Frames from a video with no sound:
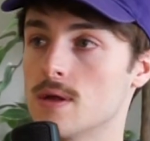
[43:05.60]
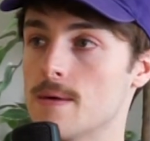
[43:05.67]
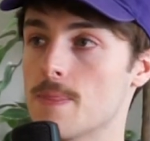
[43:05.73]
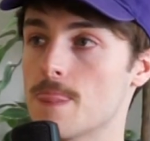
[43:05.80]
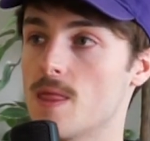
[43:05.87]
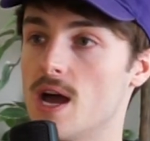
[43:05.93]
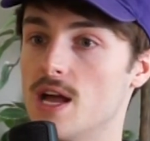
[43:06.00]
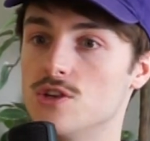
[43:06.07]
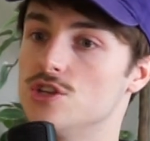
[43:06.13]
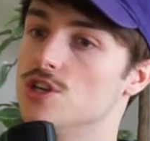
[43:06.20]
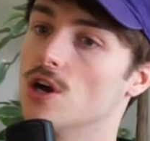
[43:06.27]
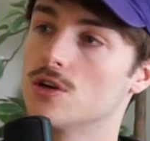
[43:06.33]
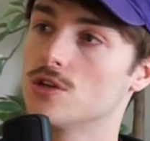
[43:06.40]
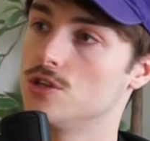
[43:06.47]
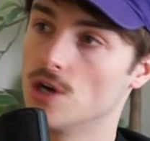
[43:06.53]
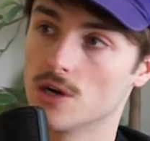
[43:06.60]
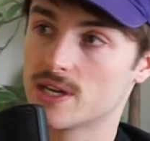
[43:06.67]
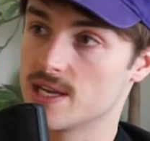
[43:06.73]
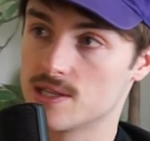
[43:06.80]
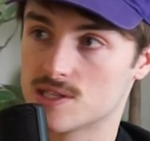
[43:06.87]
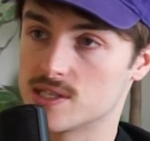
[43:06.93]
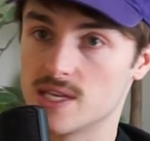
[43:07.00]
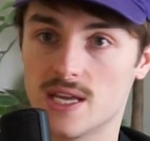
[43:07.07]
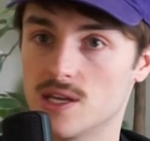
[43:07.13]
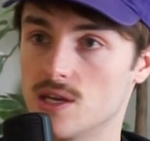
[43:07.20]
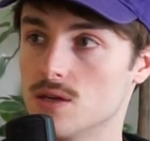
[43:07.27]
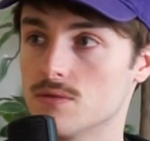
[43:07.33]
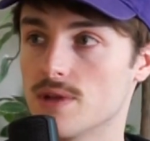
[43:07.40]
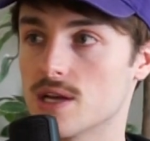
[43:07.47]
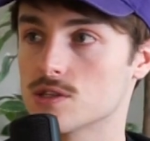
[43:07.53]
Yeah, and it's that, young kids seeing
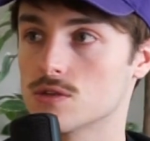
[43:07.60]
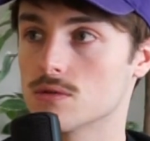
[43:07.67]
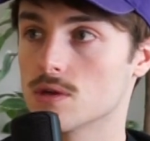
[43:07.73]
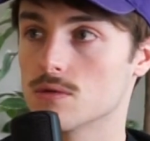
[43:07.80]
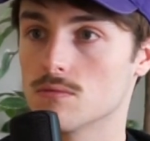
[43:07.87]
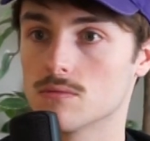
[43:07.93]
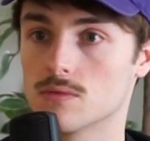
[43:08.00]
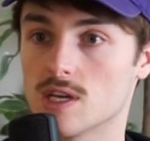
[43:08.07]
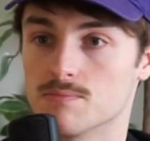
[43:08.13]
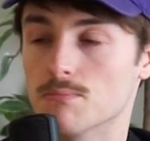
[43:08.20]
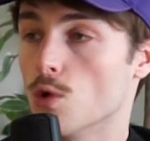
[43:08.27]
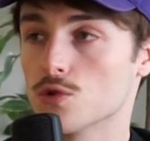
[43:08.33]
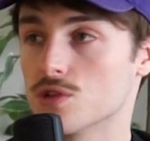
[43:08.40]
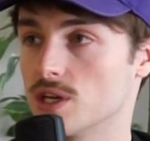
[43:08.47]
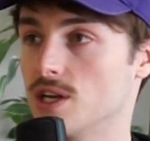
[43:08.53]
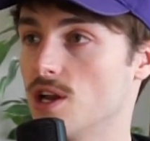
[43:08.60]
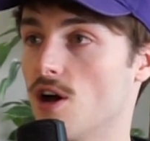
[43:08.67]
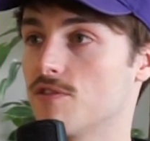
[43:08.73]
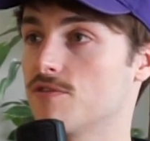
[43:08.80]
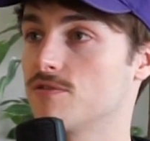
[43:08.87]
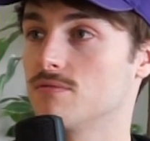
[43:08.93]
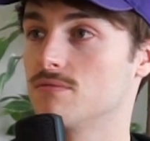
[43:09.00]
you, that's that's more than enough.